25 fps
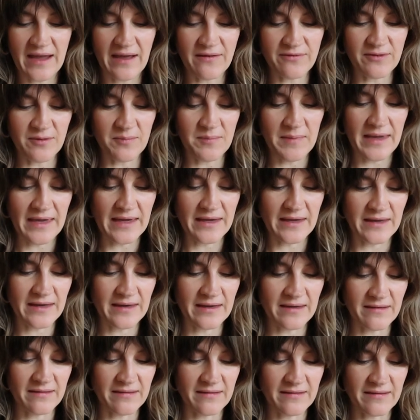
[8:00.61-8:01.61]
I have to make
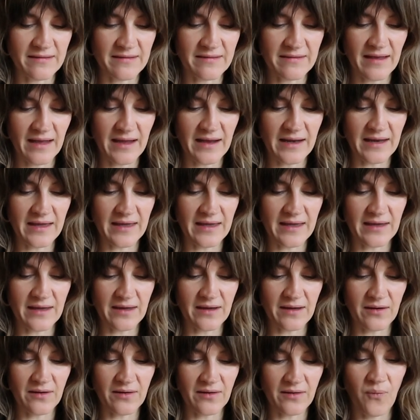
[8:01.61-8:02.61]
is
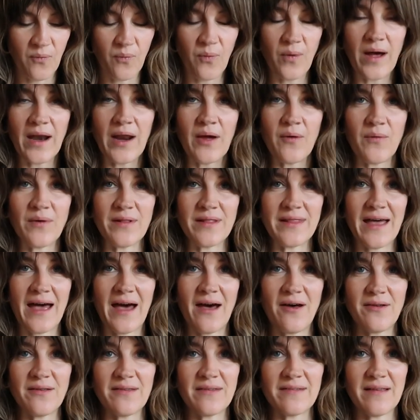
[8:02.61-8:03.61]
deciding what I want the
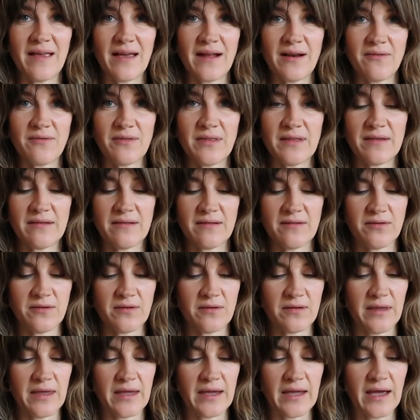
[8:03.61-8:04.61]
outside of this to
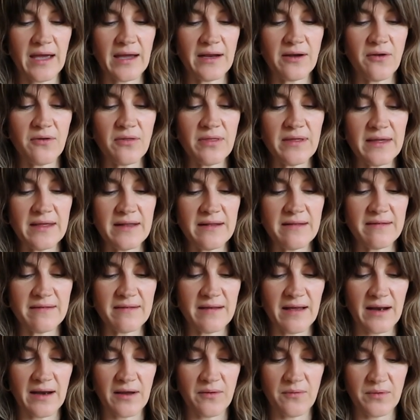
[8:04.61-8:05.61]
look like. I know the
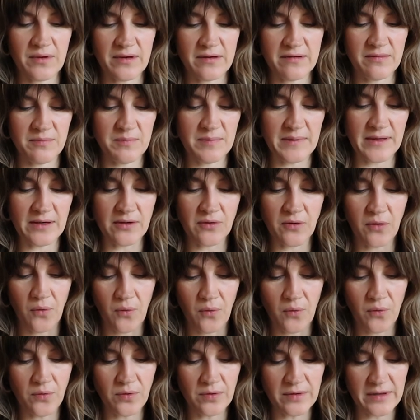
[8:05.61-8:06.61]
inside I want to be
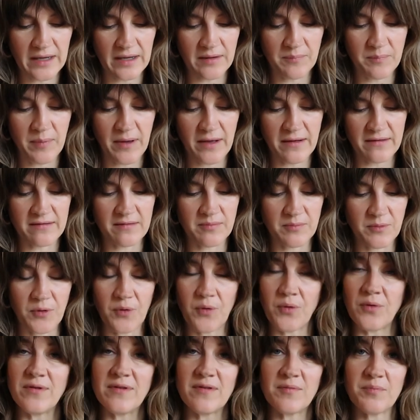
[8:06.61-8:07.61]
gold. I bought some
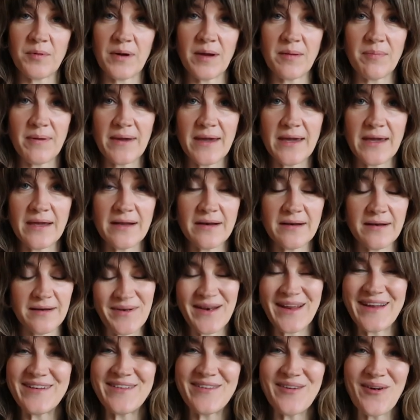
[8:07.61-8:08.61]
gold spray paint,
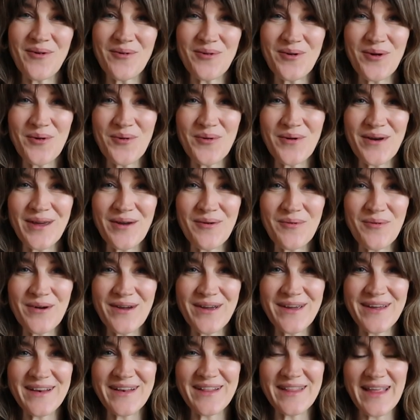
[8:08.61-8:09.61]
but I don't know what I
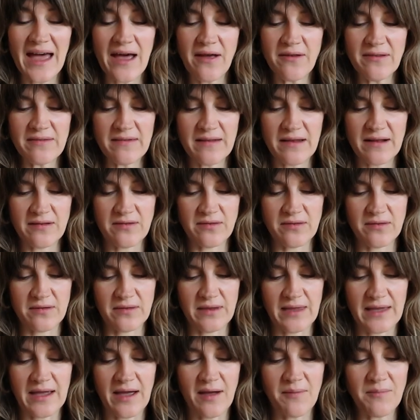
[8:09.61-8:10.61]
want the outside to look like.